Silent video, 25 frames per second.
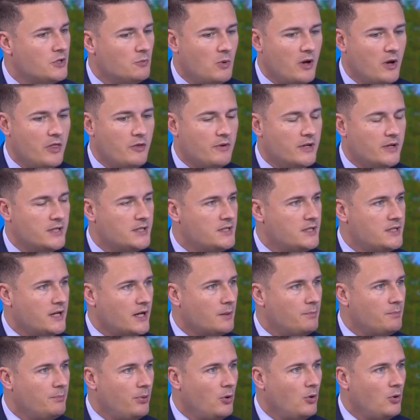And whether it's
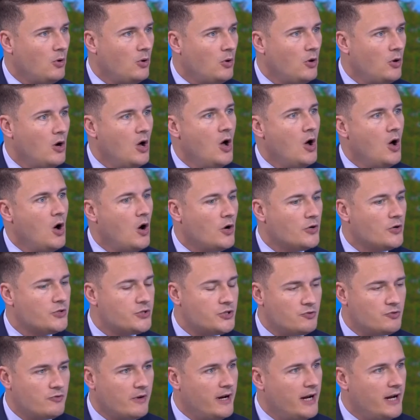Singapore,
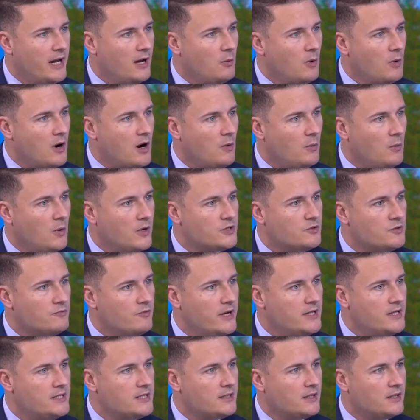Australia, where I was
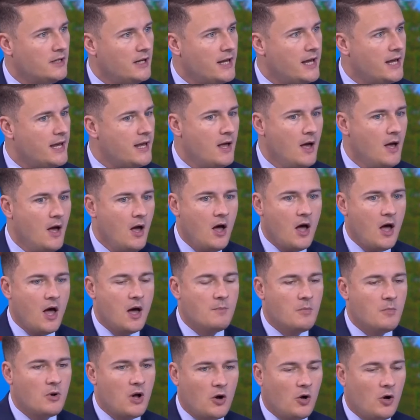recently,
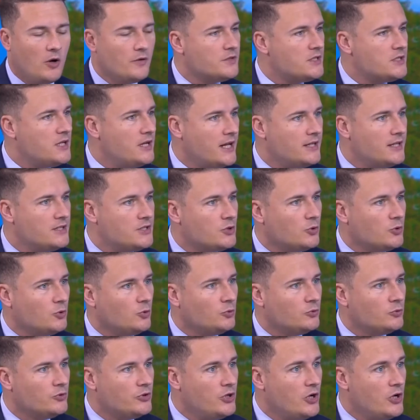
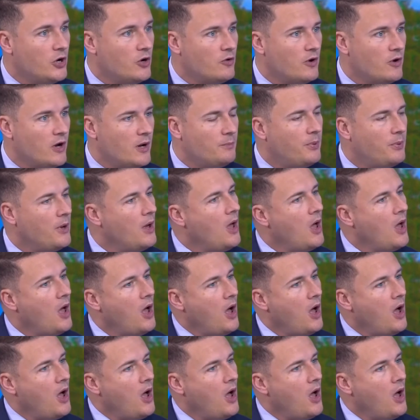continental Europe,